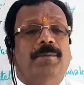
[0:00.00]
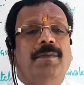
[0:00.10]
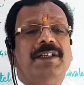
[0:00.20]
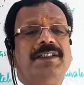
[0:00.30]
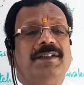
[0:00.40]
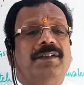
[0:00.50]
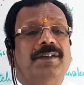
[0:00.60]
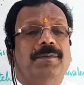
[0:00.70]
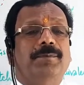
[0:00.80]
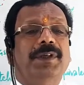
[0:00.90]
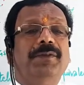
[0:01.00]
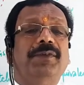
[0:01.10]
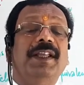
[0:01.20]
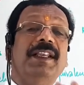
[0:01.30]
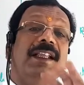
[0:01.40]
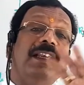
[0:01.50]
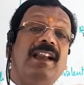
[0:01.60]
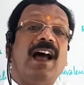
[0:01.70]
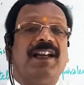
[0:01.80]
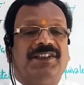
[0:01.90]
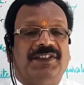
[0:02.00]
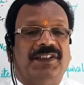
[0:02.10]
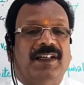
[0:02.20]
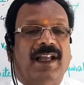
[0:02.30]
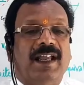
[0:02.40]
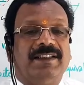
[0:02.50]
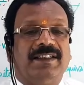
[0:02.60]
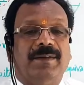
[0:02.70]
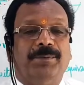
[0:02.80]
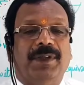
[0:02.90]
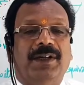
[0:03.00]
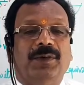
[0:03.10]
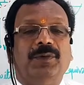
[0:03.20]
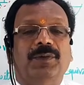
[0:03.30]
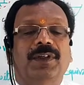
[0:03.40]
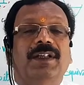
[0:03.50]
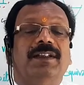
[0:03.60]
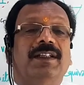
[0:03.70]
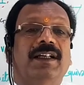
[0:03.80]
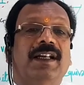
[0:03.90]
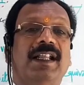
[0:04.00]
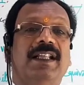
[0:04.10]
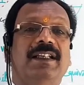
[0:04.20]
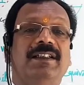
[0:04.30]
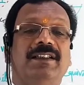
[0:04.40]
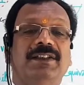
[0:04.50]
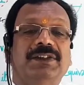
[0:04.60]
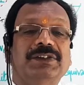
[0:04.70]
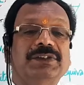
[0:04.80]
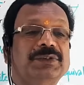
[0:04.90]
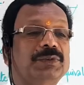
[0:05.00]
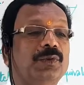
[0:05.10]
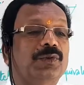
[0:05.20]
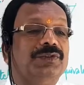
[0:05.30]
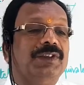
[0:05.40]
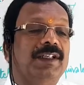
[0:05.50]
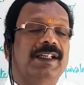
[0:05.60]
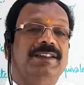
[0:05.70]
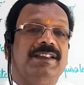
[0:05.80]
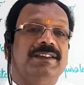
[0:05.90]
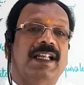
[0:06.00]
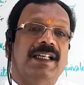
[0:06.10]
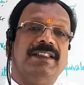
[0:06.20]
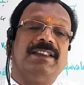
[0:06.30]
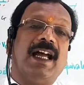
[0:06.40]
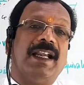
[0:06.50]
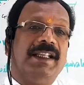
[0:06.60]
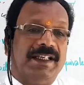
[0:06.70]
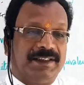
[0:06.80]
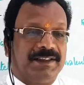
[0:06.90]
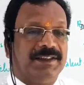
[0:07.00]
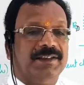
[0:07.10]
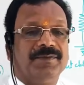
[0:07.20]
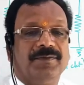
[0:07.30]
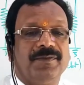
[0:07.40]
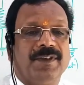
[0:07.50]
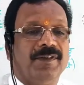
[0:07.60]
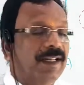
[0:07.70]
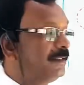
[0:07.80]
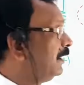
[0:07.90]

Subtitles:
must be very large as compared to the drain source resistance, that is RDS. What I